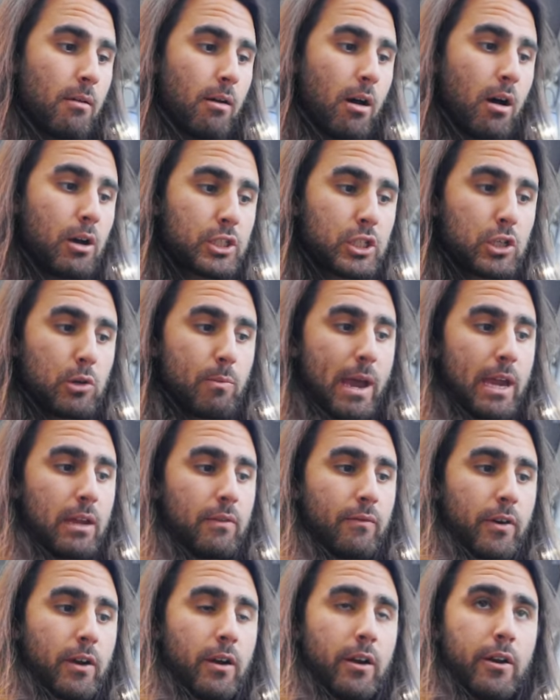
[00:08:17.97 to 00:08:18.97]
Also, my
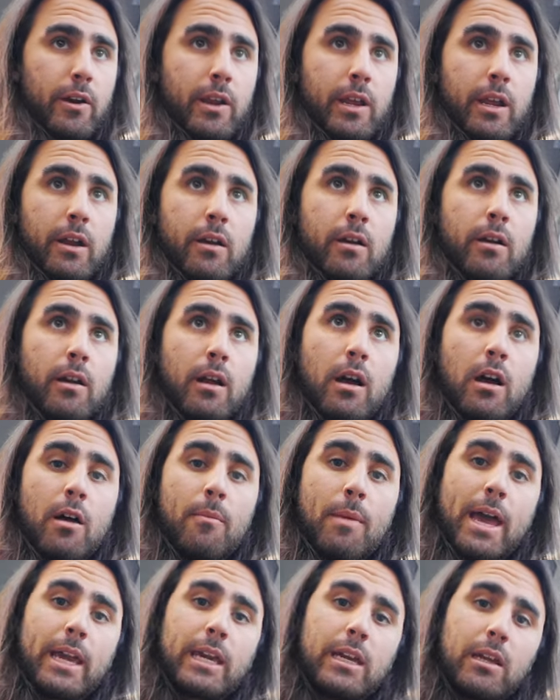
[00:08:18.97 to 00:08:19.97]
inverter here,
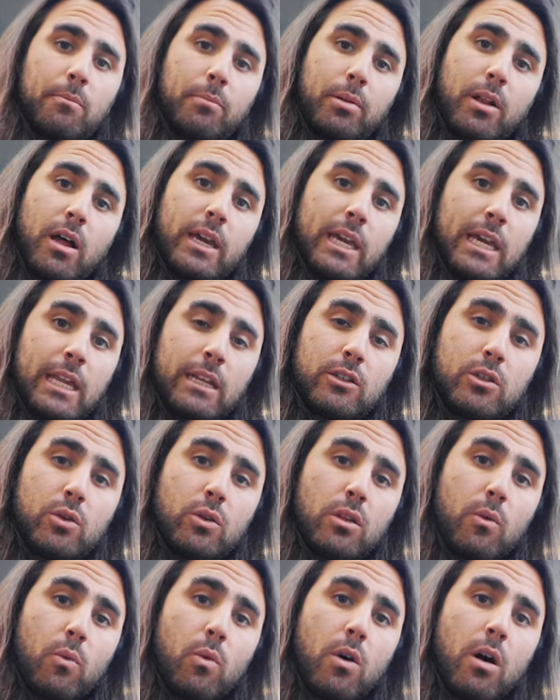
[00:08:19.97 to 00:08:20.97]
um, I can plug into
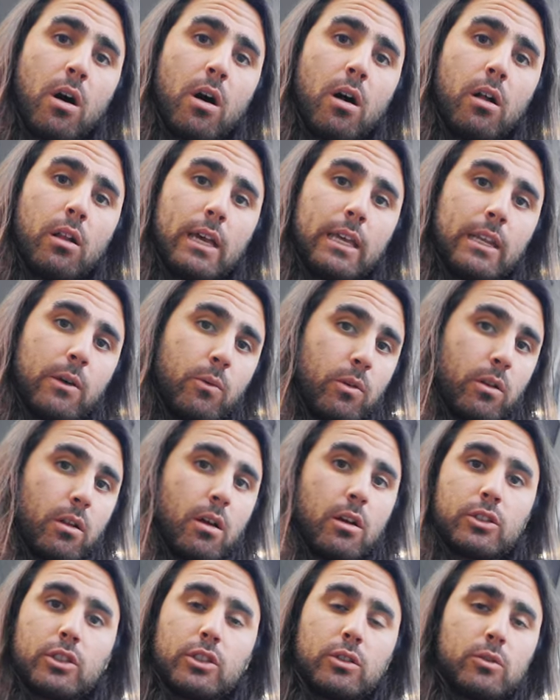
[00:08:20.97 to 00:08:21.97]
the wall and it will
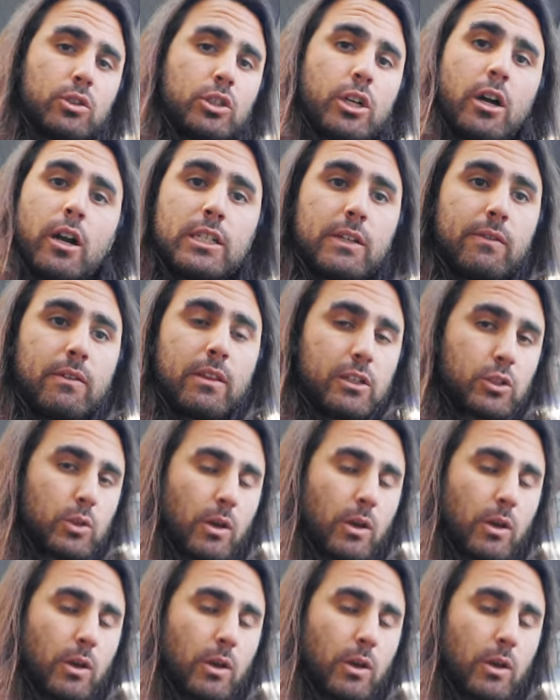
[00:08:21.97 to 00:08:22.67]
also charge everything.